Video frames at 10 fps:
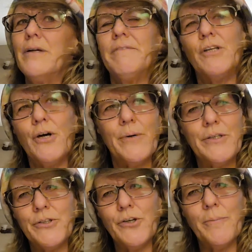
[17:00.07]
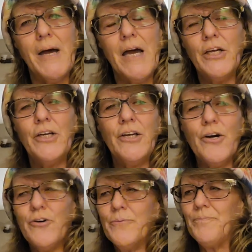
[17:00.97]
even know a term.
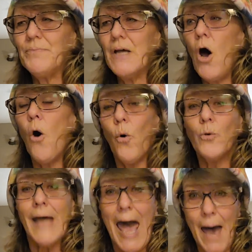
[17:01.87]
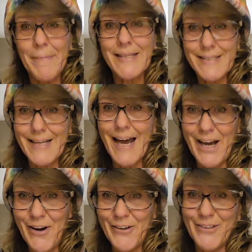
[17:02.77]
Old habits die
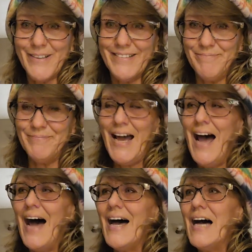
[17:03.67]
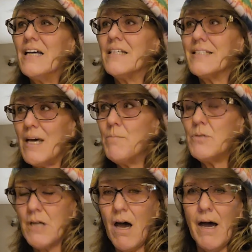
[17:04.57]
hard.
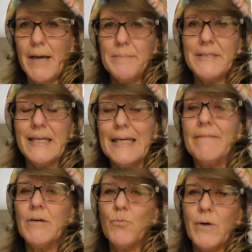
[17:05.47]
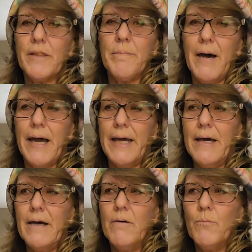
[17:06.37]
Sometimes, even with my
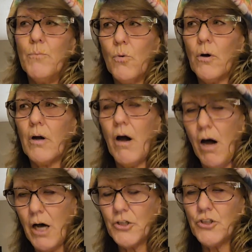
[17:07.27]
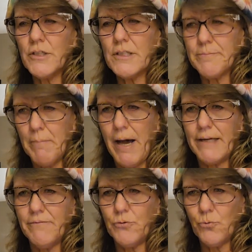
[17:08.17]
more conscious,
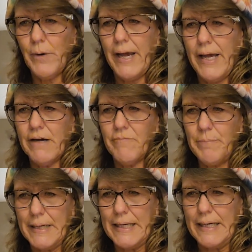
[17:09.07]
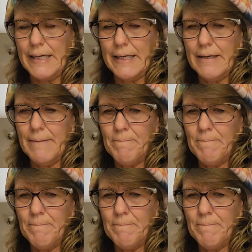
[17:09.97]
mindful way of being,